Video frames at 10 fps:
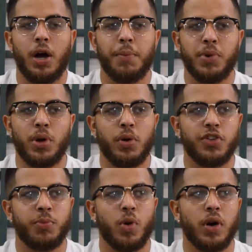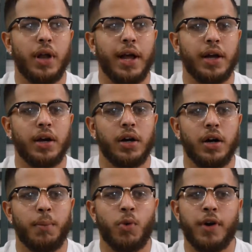you know, it's more like
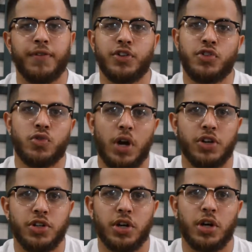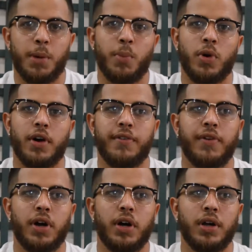more of a structure, more of
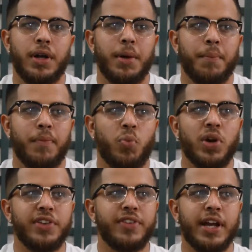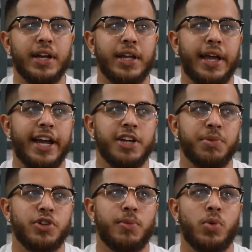a, I wouldn't say in a cage,
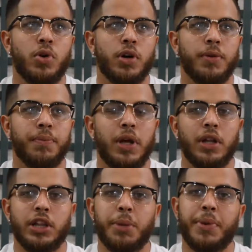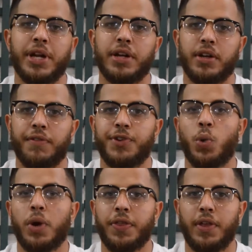but you're more limited of
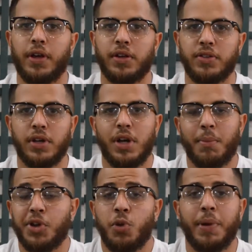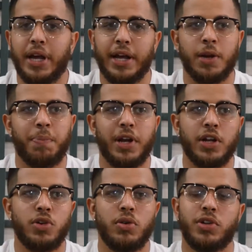doing things. But you being
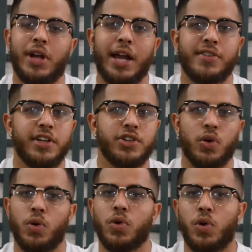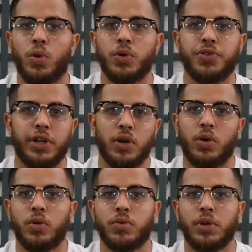independent, you kind of set your own goals and your
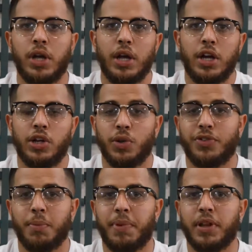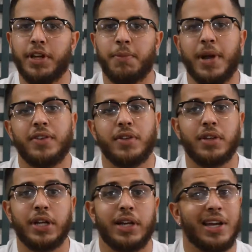own, you know, stability
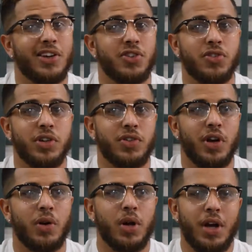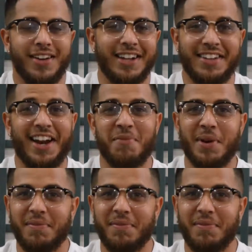basically in the industry. So not that I've